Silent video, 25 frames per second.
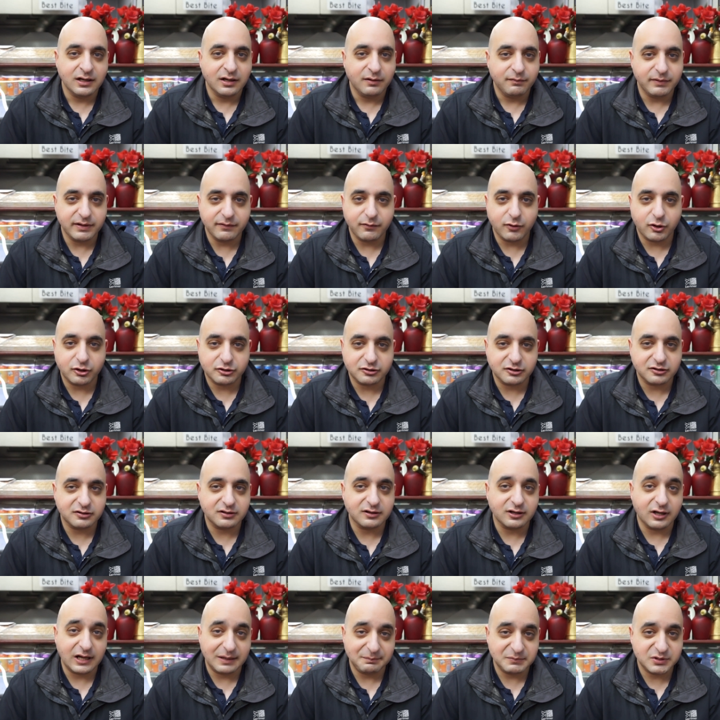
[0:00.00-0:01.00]
We've ordered
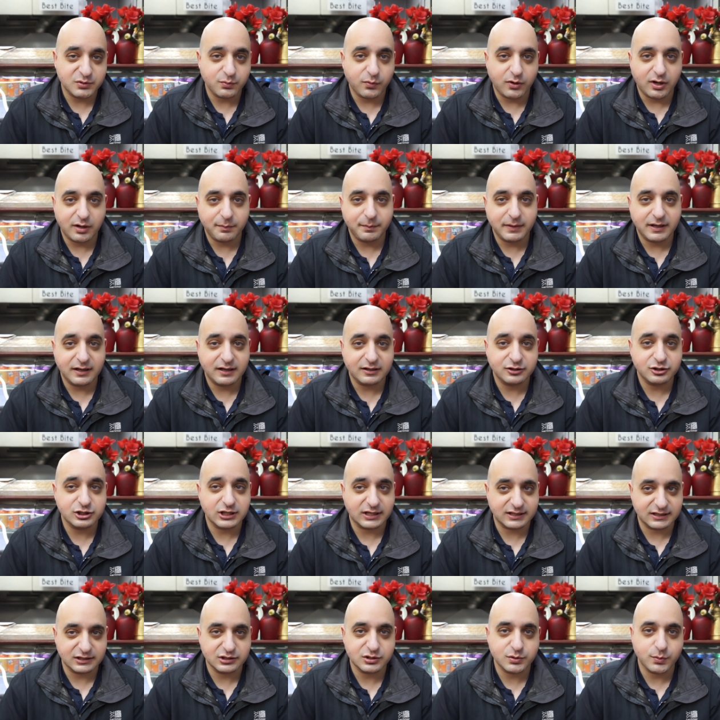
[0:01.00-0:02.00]
lamb shawarma,
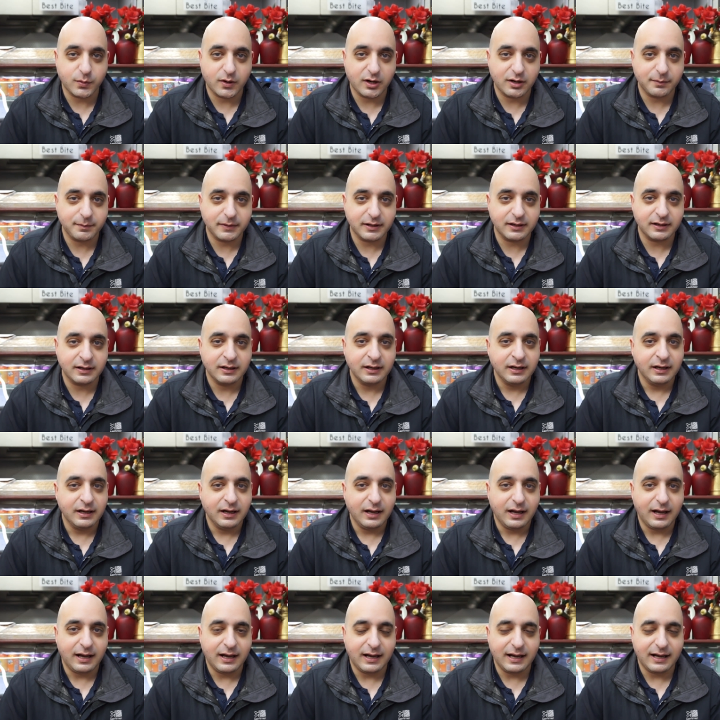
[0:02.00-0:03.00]
chicken shawarma
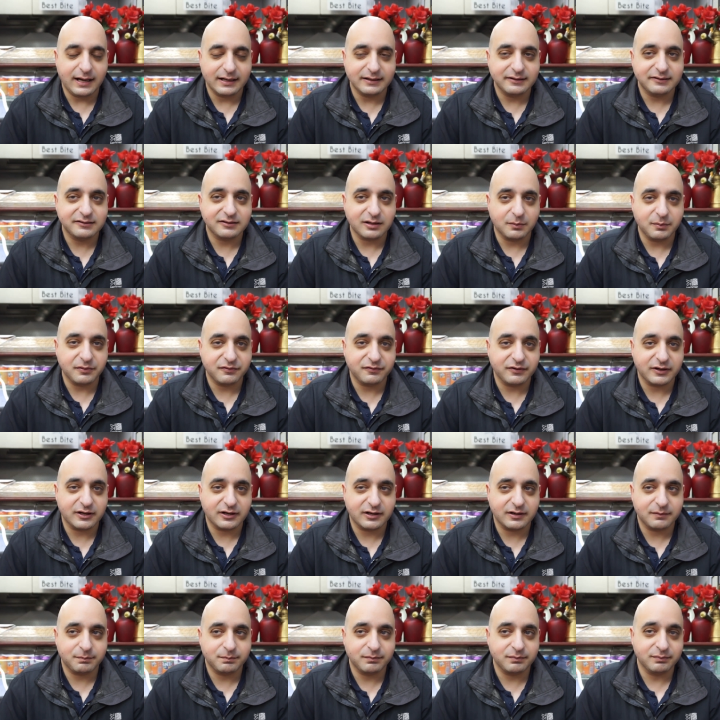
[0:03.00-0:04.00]
and some of
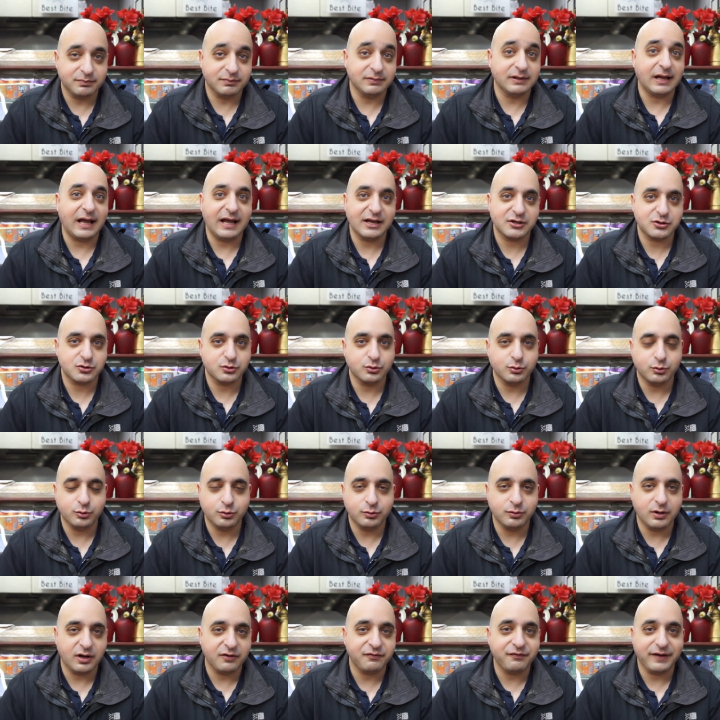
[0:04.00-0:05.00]
their
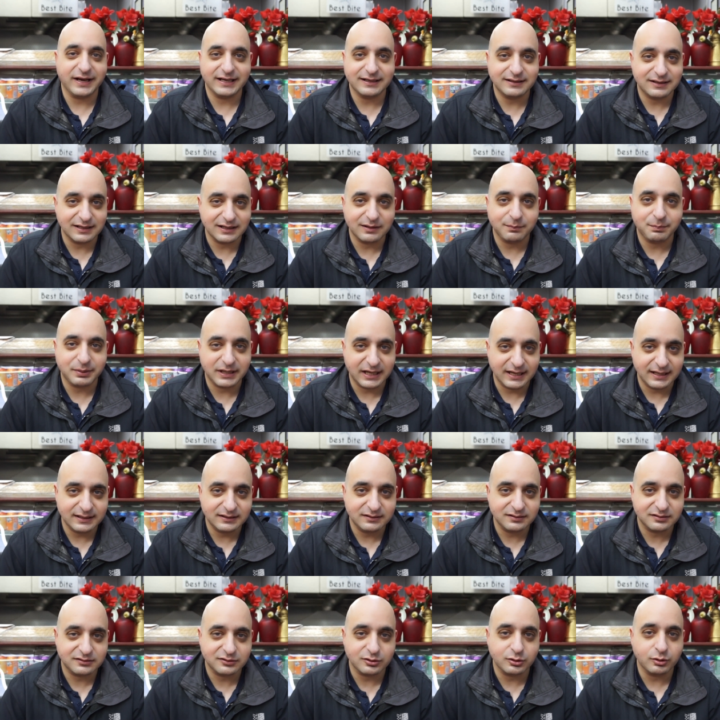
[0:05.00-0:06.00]
national authentic bread.
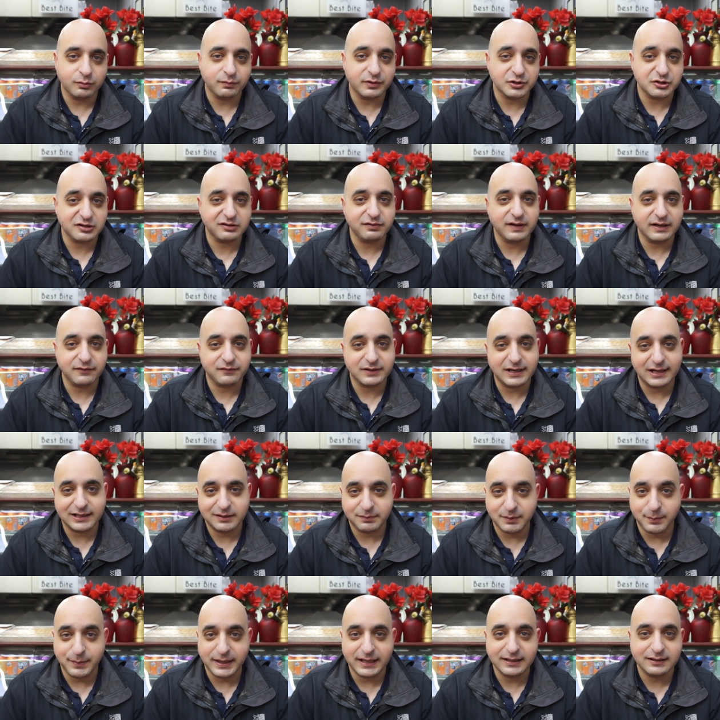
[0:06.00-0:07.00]
So we're just waiting for that
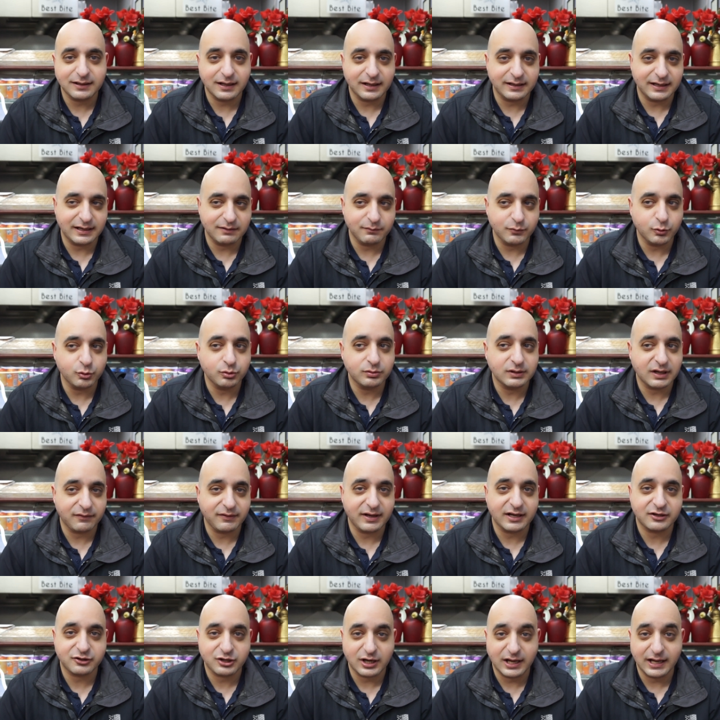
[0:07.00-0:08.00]
to be made and then we'll give
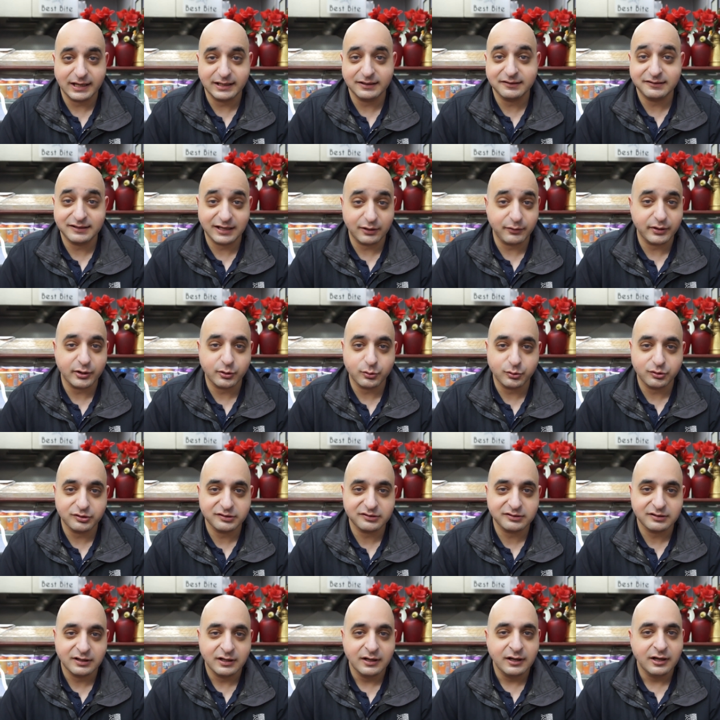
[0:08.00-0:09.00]
it a try and see how it
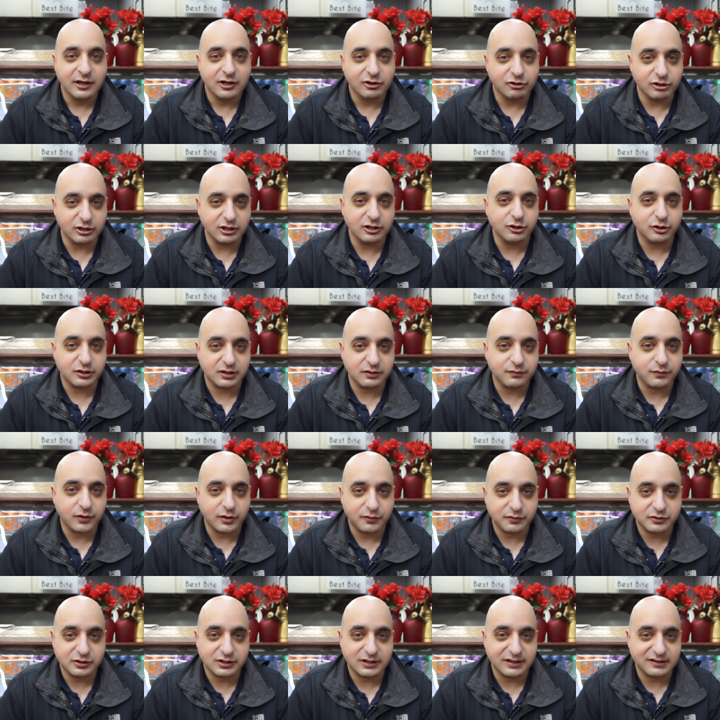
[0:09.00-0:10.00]
goes. Really looking
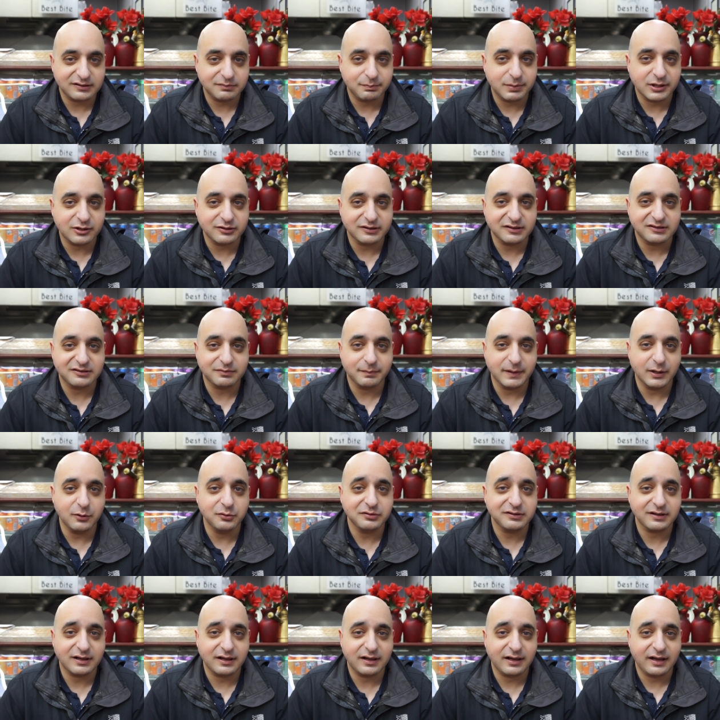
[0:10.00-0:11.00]
forward to this because it
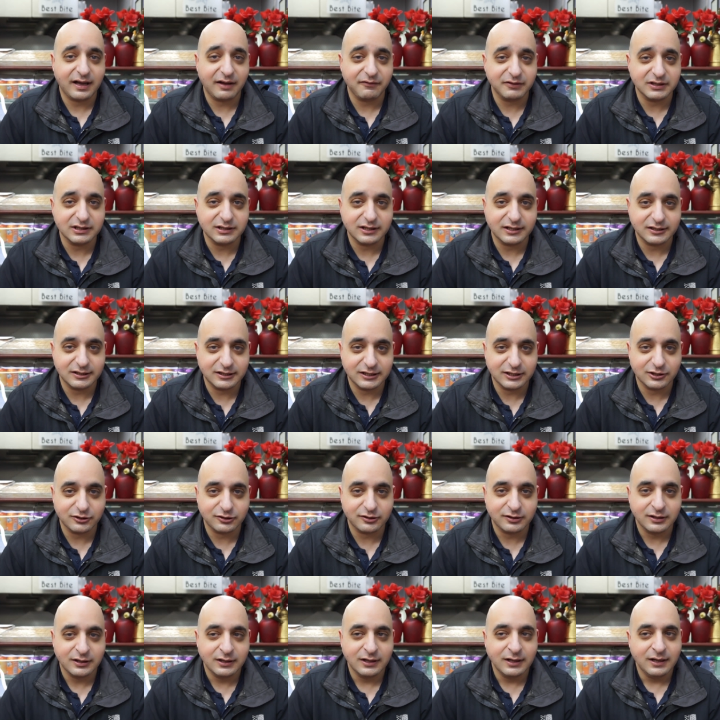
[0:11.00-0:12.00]
smells heavenly in here.